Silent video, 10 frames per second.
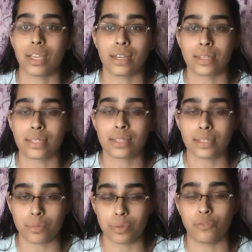It
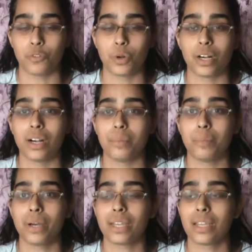existed before,
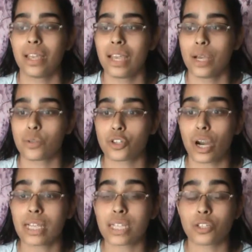but it was Sir
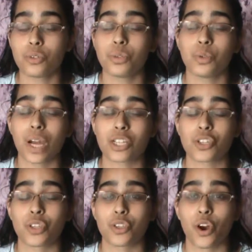Isaac Newton who
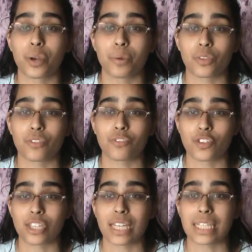actually thought about the
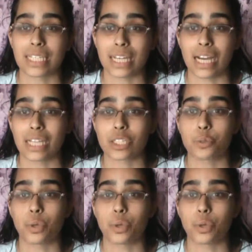first idea as to